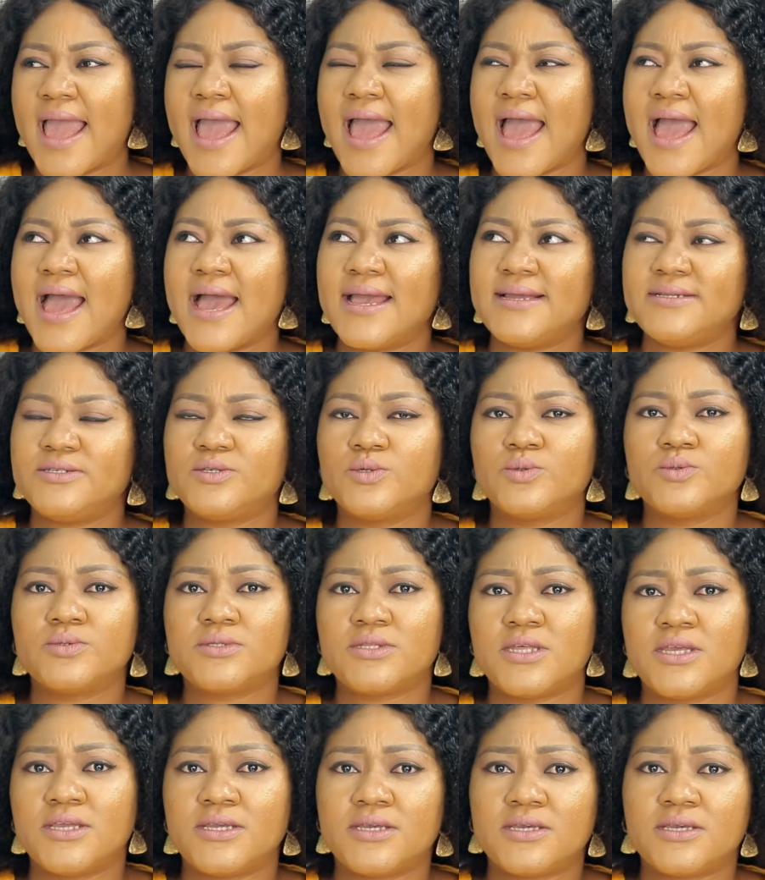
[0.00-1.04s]
I don't
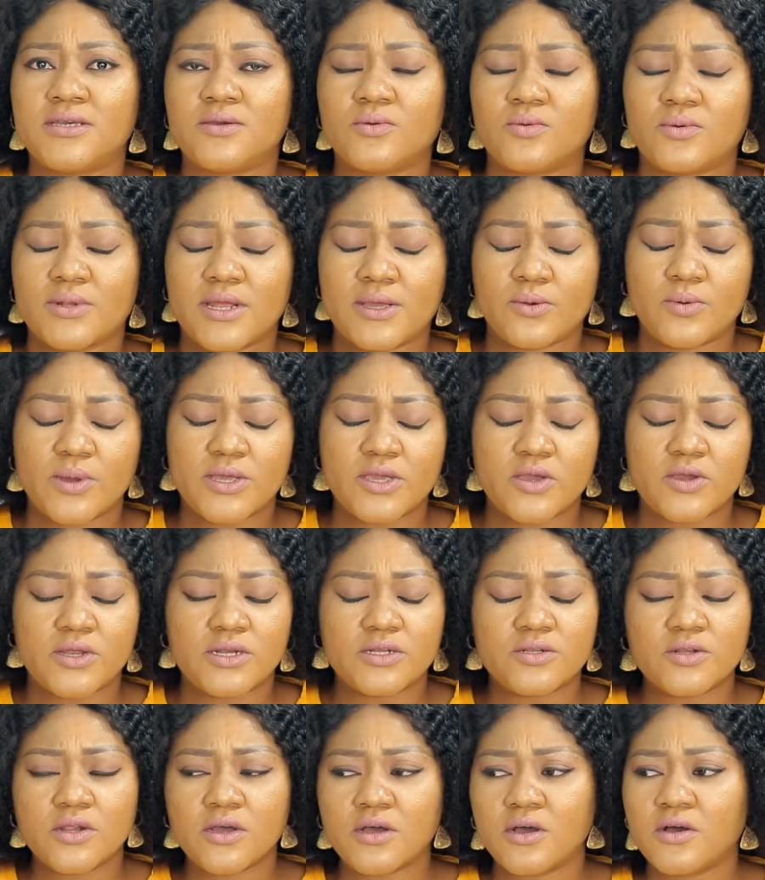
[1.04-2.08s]
think, like, when you're
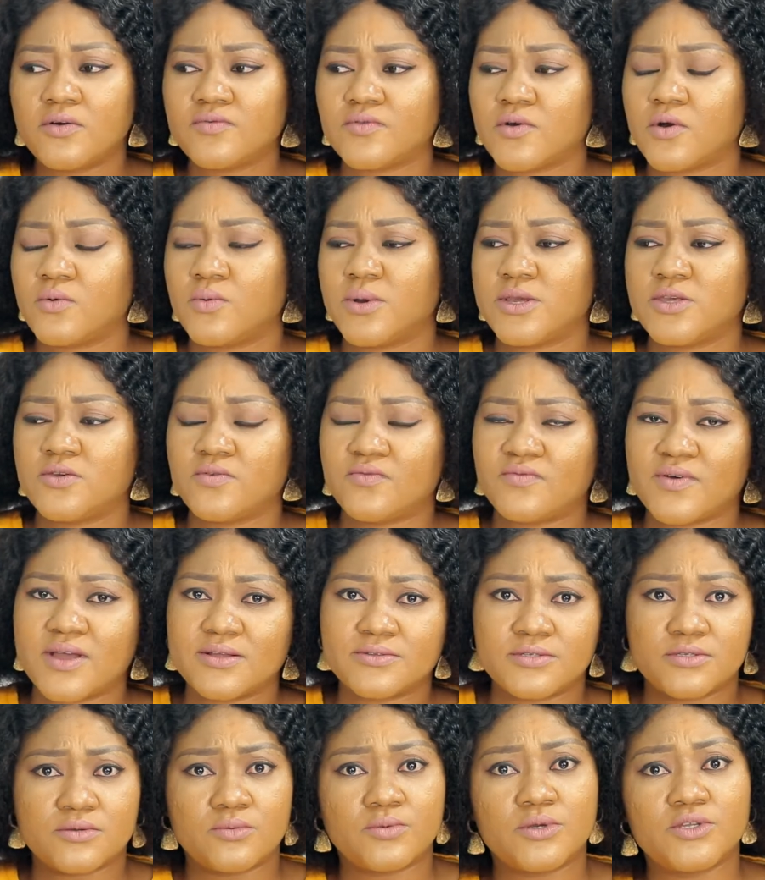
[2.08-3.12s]
in love or when you find
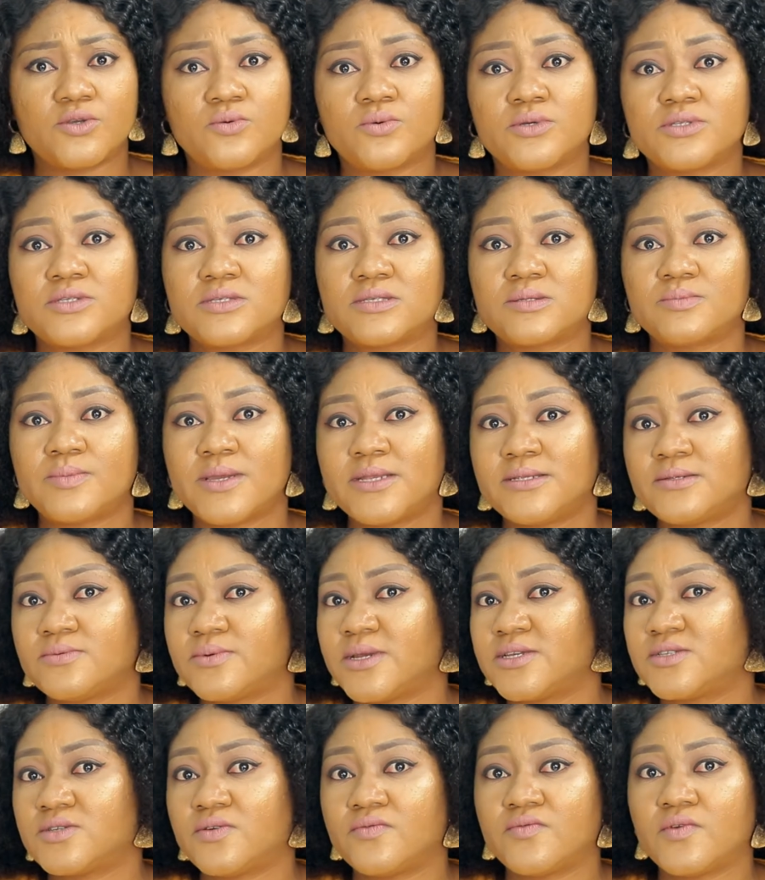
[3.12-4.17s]
someone you want to spend the
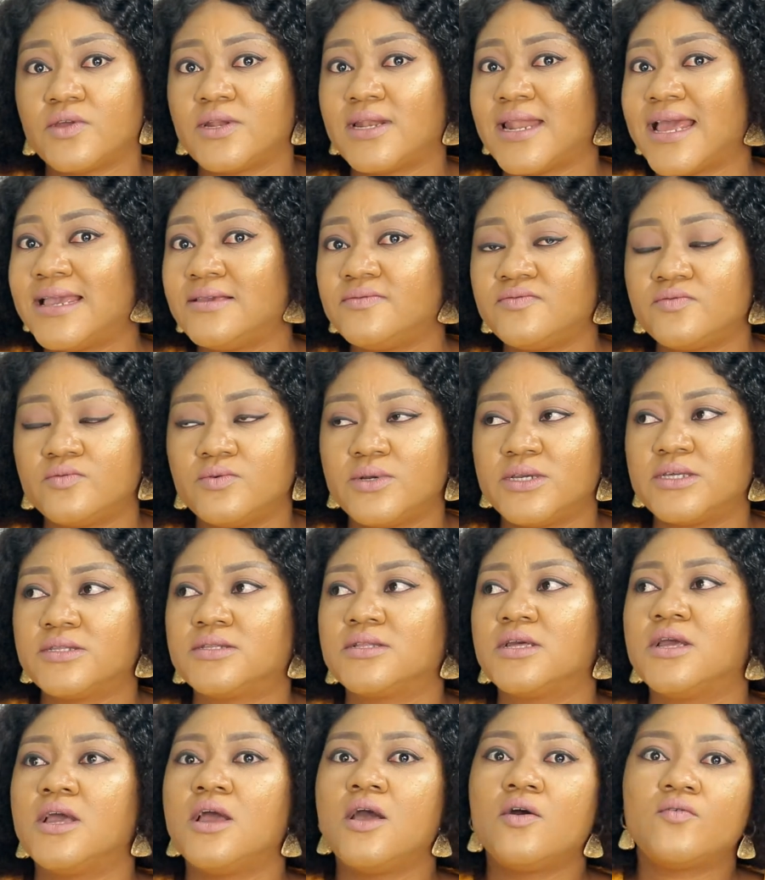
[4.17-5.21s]
rest of your life with,
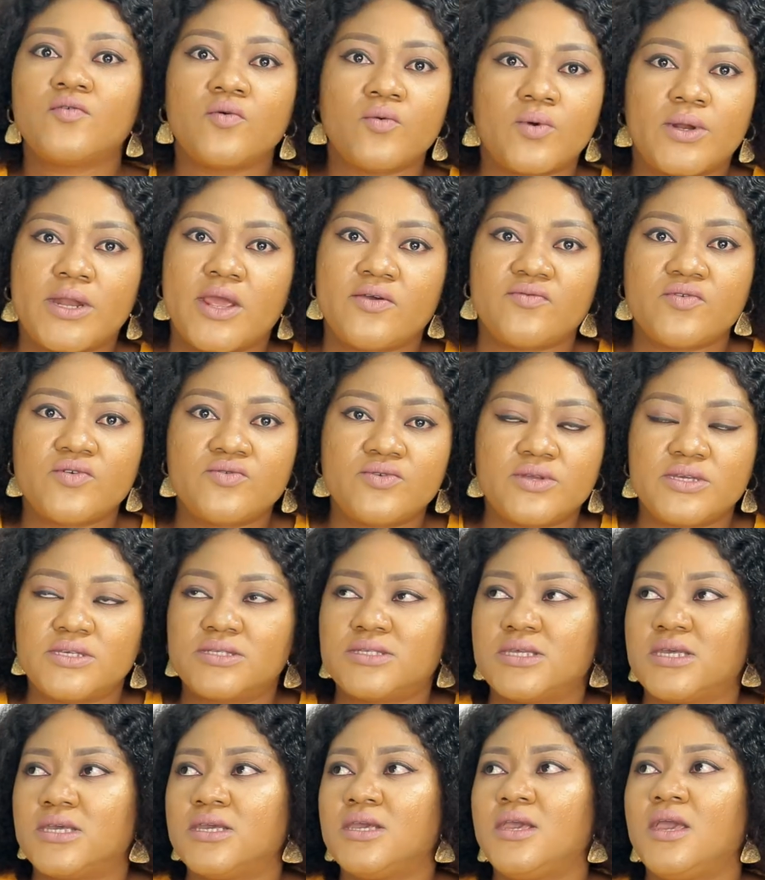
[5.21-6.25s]
for whatever
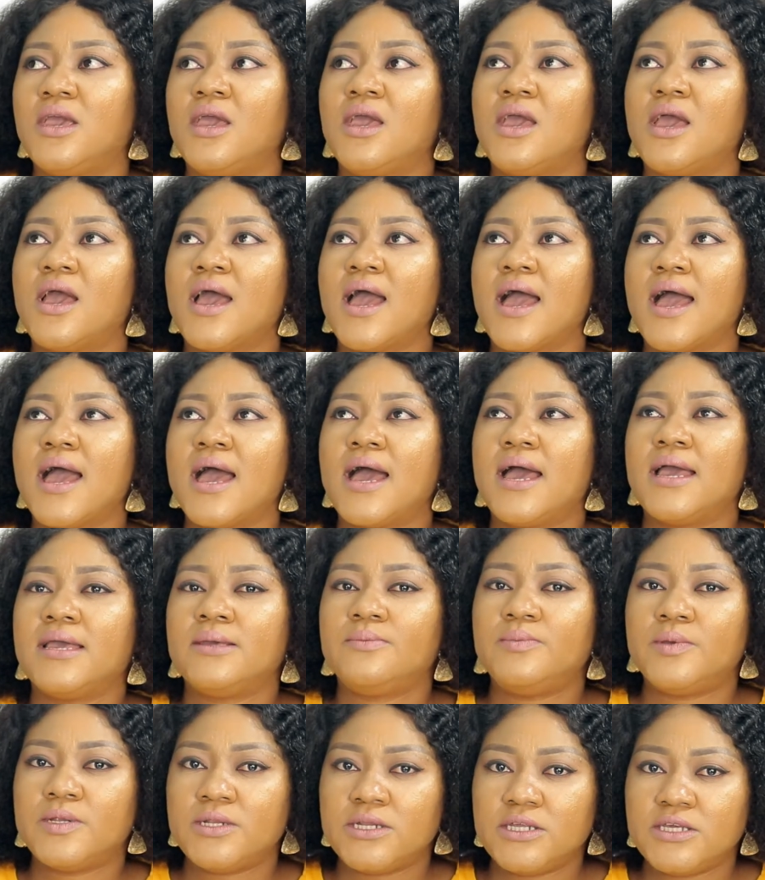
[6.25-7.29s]
reason, I
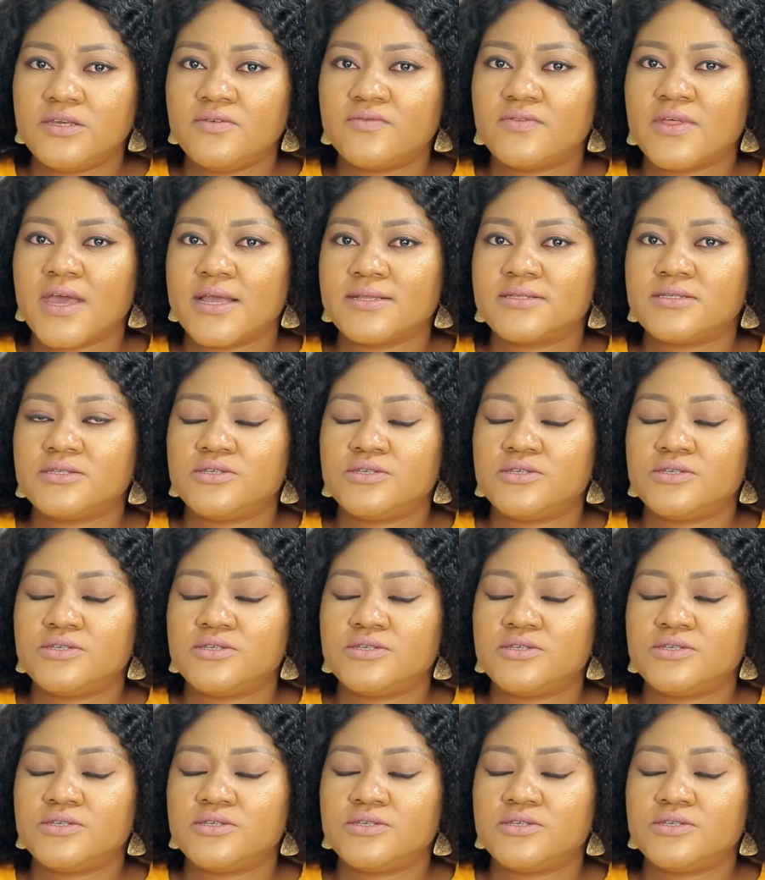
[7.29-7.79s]
believe that